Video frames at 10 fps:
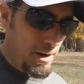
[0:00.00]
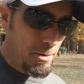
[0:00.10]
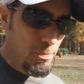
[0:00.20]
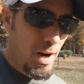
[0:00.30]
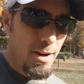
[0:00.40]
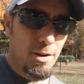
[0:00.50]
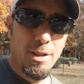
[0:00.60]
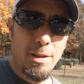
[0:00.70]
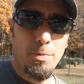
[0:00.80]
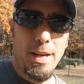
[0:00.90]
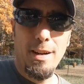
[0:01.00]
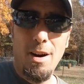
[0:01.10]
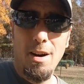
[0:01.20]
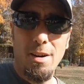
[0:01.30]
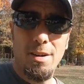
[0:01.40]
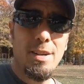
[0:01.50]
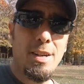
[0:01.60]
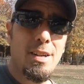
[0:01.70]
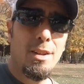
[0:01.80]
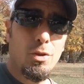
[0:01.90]
in a prior clip that we had
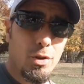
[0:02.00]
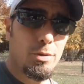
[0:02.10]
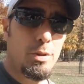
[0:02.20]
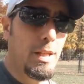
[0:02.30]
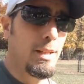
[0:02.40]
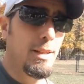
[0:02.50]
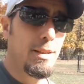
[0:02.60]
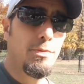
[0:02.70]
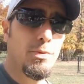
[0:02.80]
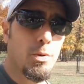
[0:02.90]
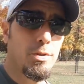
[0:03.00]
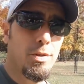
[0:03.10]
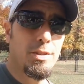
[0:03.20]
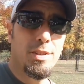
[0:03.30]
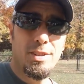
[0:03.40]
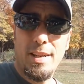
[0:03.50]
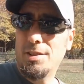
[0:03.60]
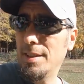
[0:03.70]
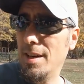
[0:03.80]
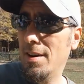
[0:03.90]
R13 in the floor joist, and it's
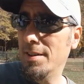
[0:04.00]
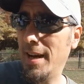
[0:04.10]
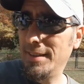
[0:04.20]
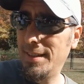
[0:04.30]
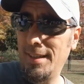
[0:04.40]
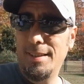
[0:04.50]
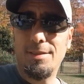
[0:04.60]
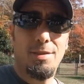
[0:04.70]
actually R19.